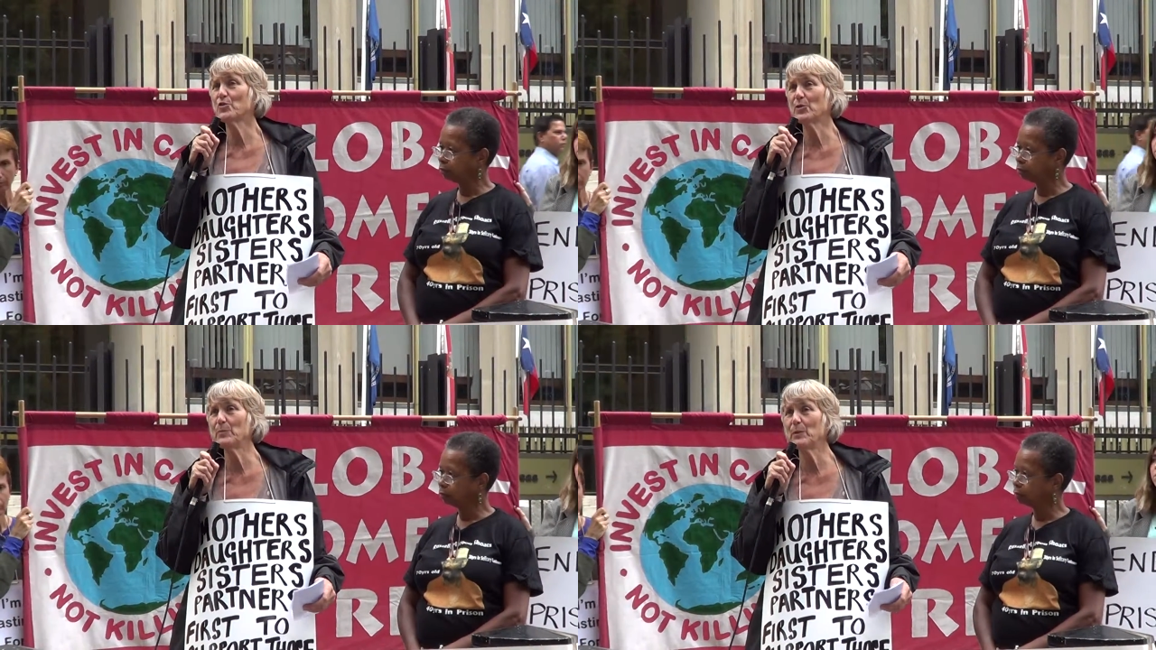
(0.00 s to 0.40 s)

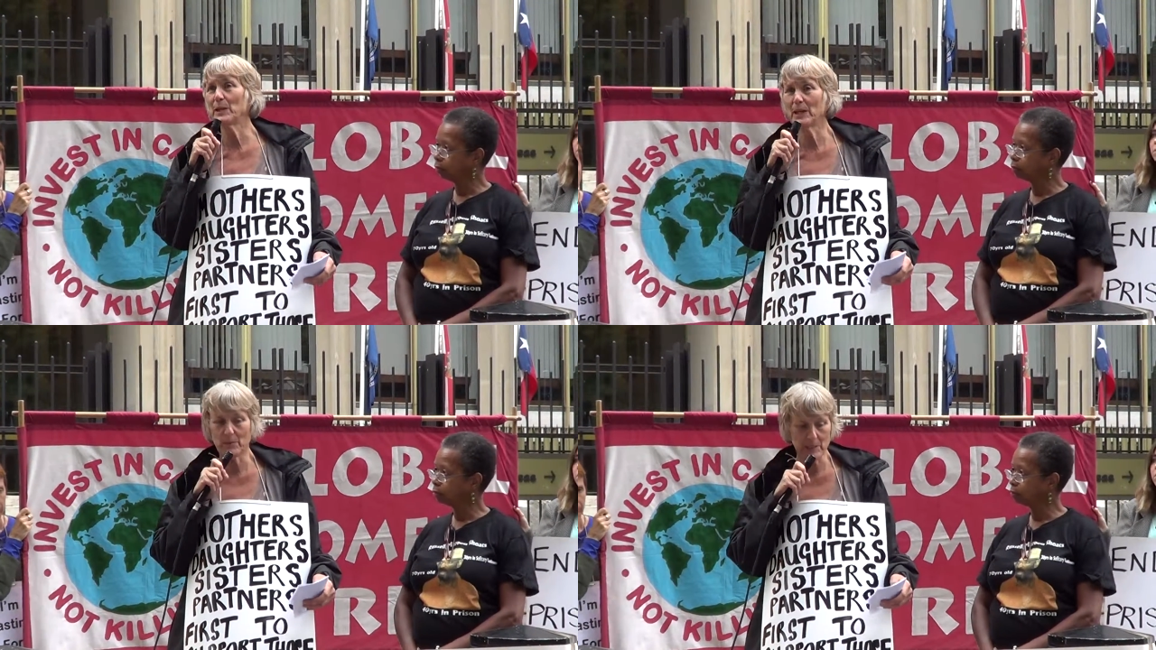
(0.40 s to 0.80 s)
Speaker 1: treatment
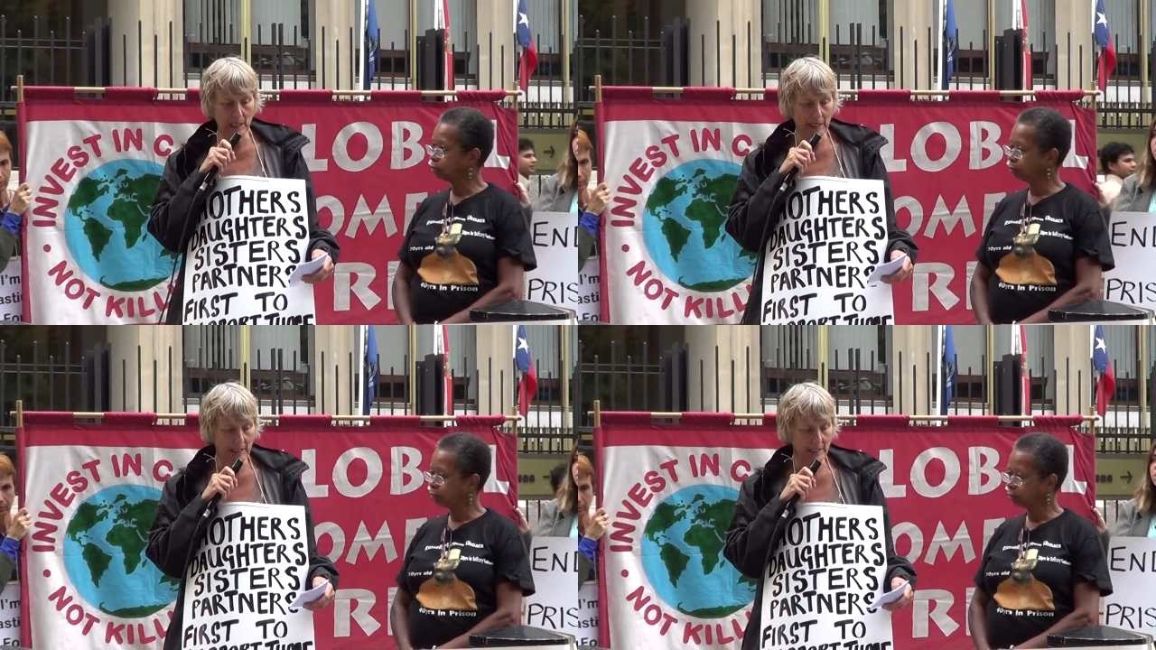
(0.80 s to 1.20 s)
he was
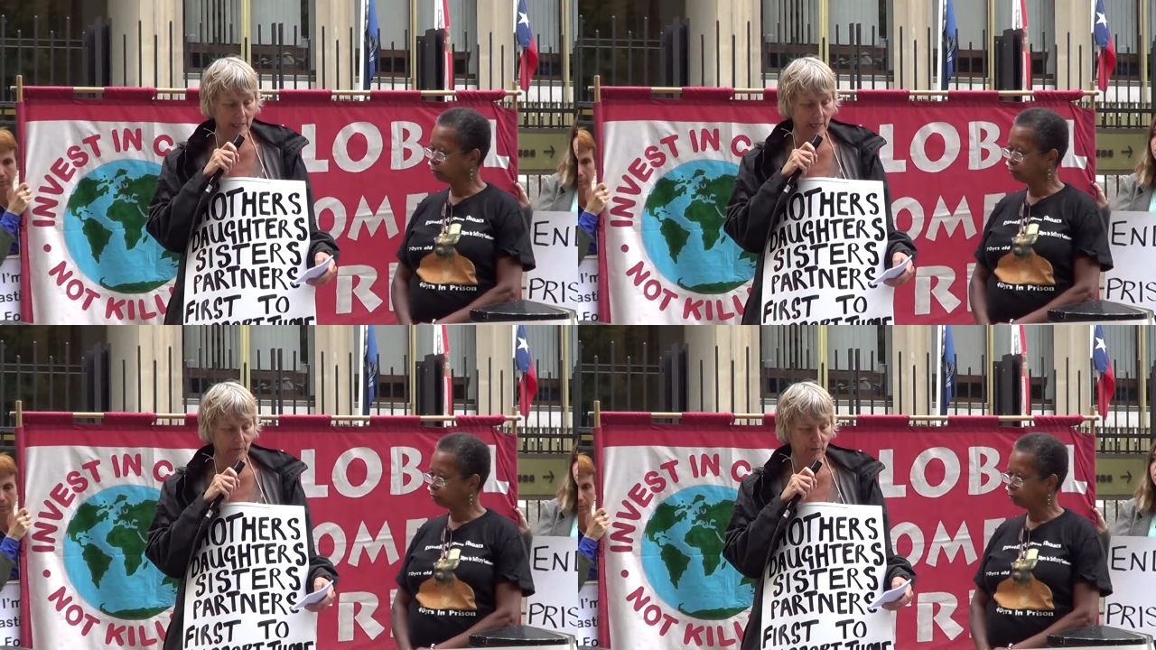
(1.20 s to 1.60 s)
likely to
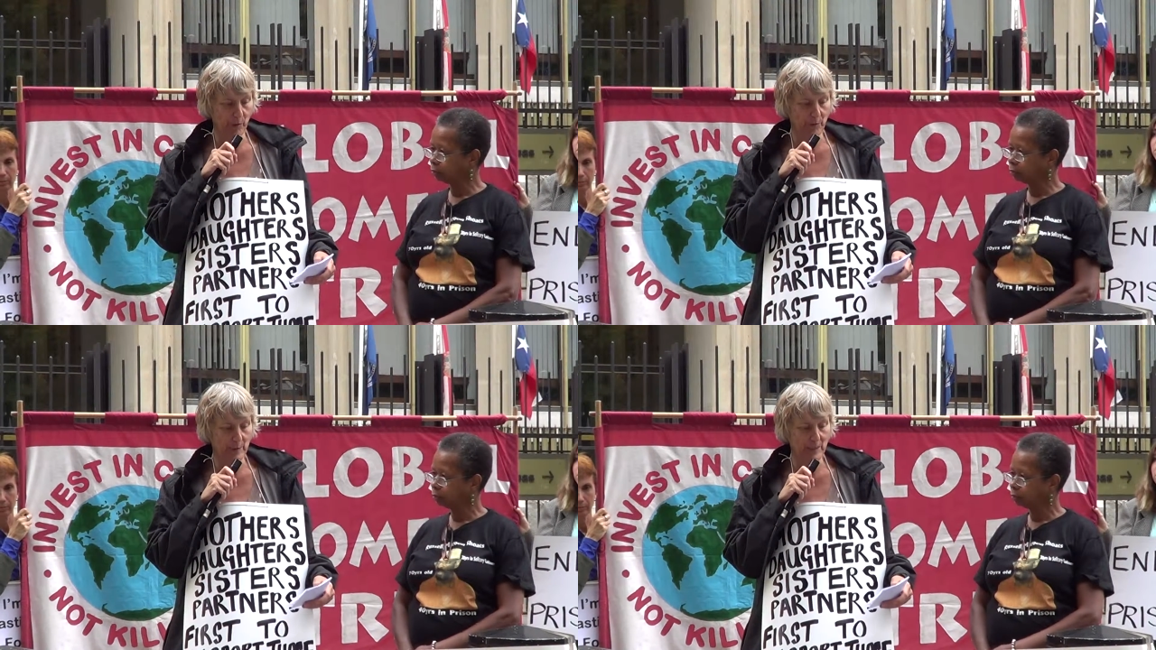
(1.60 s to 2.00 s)
get from
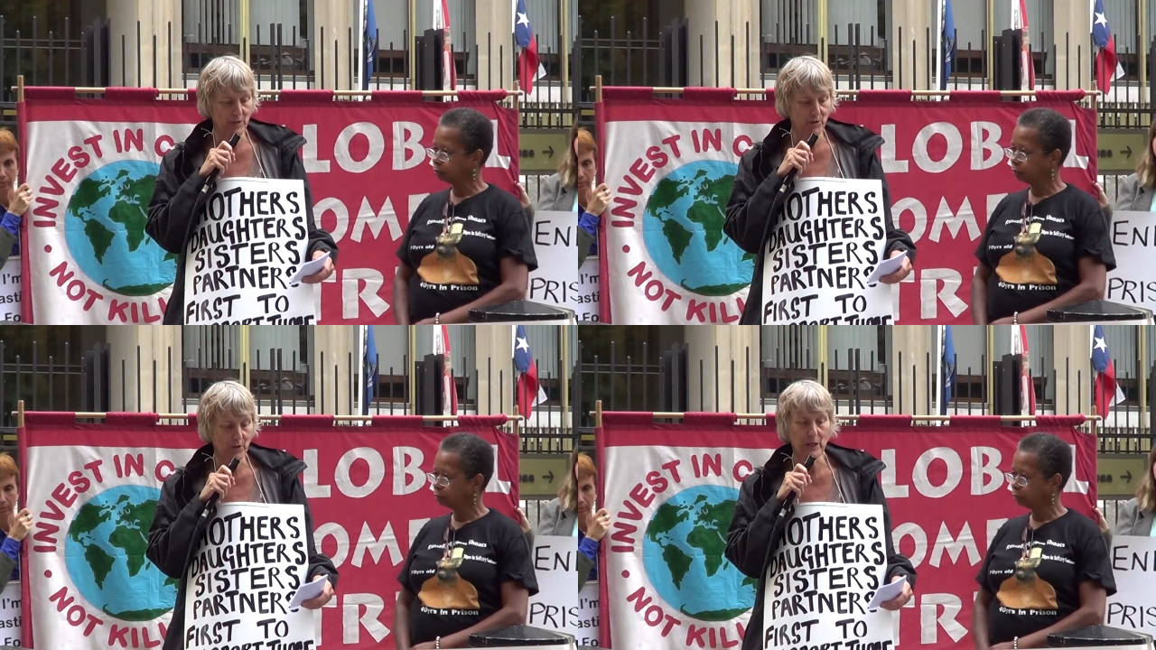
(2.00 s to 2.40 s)
the
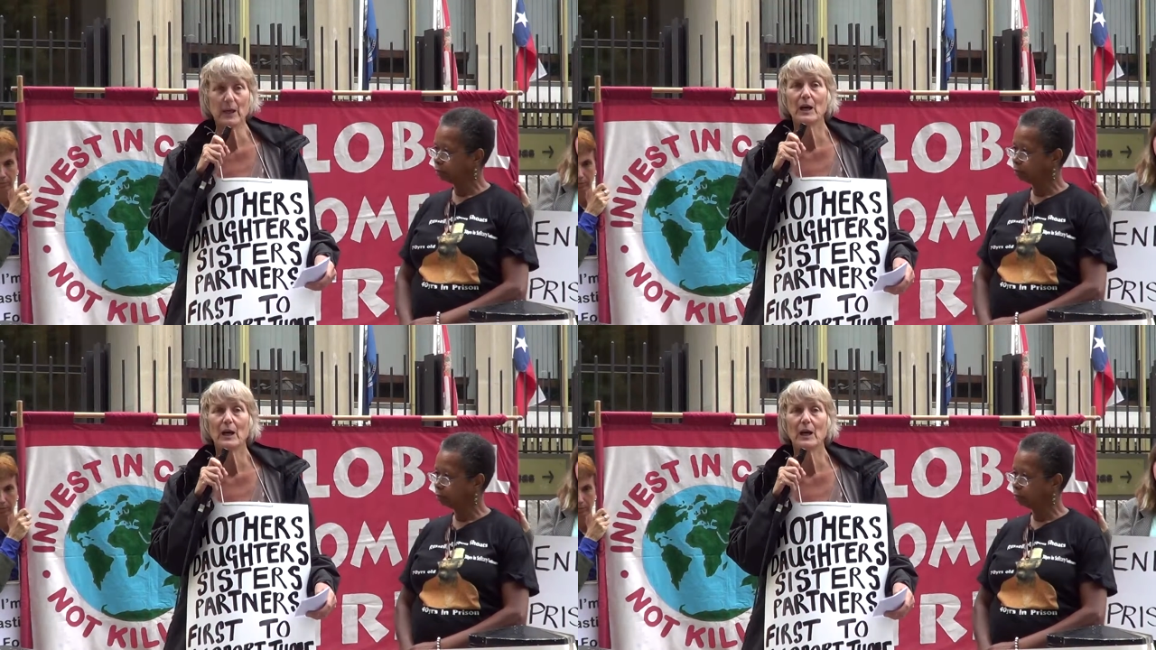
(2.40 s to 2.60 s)
military.